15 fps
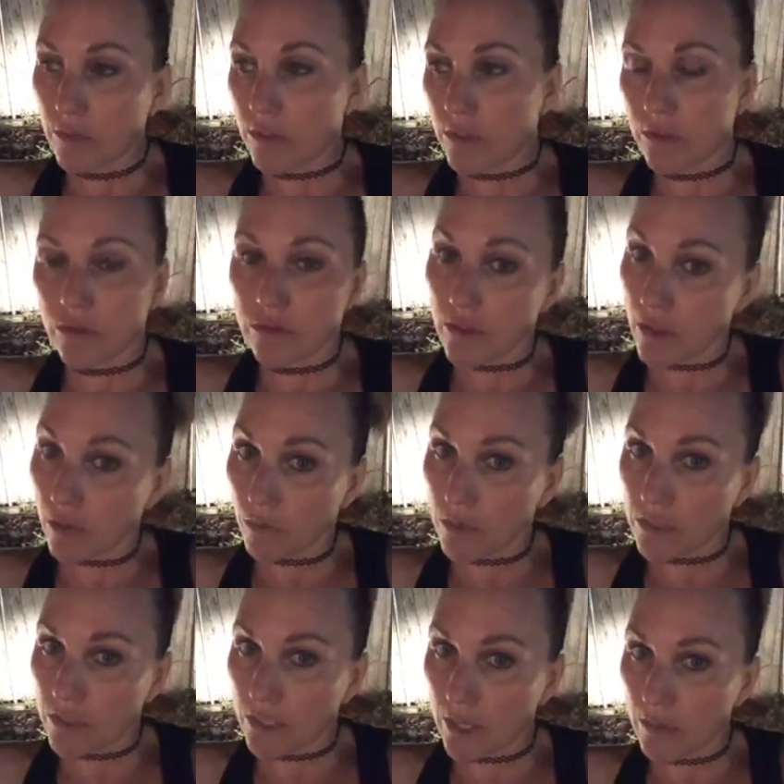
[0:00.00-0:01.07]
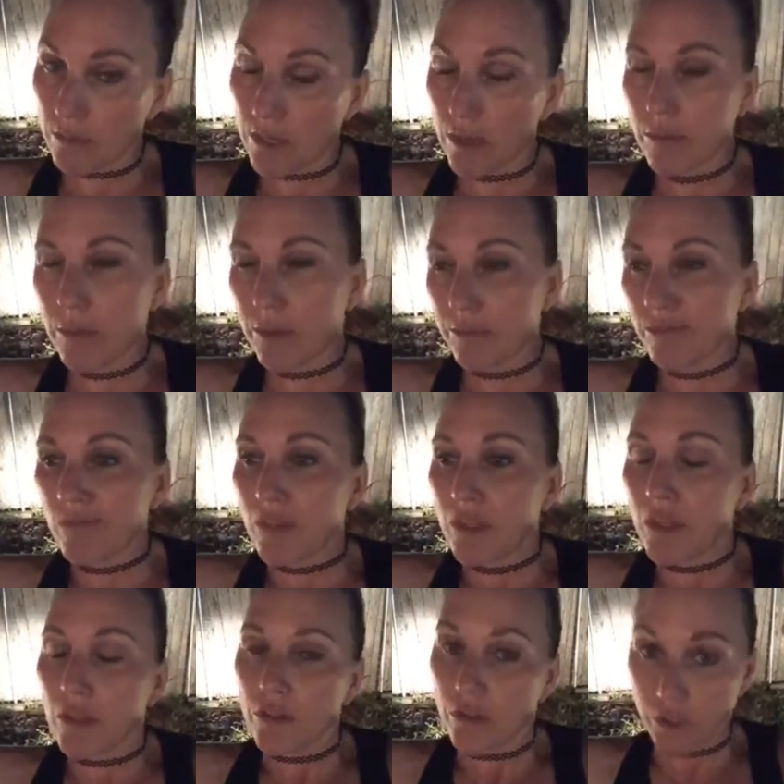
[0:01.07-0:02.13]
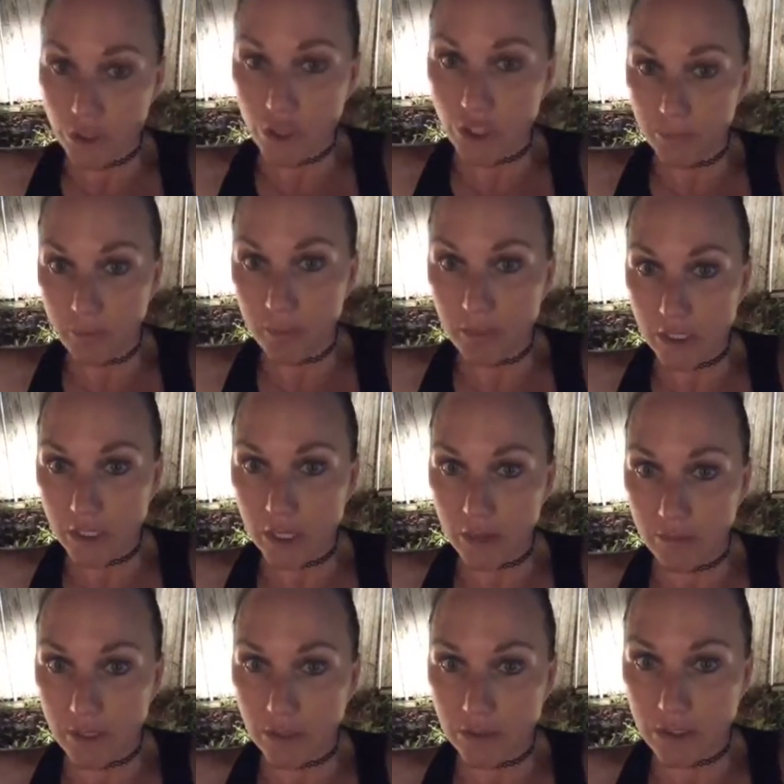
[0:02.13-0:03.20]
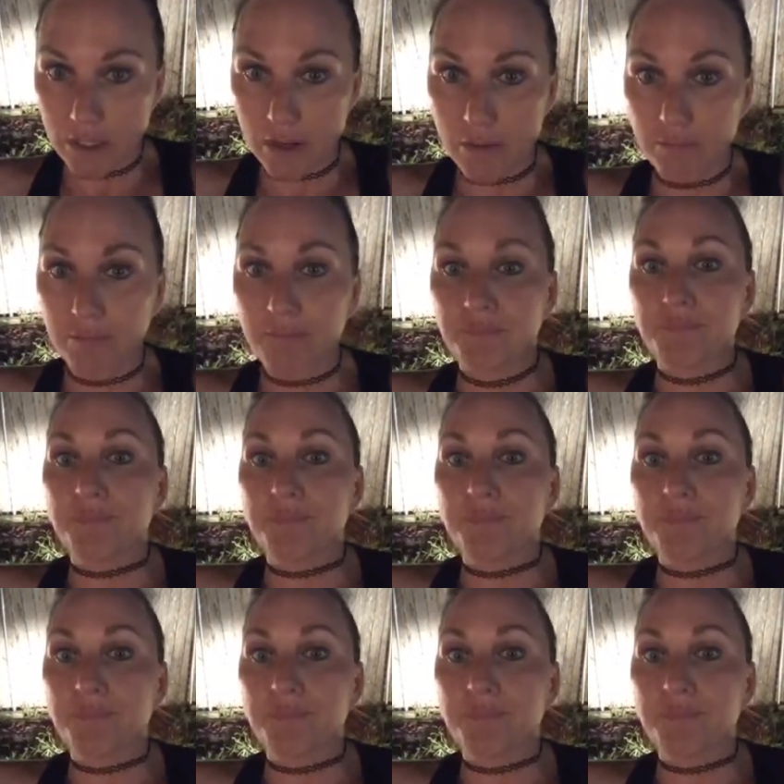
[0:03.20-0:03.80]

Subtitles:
which no seller wants to come down, but they're usually prepared to come down some.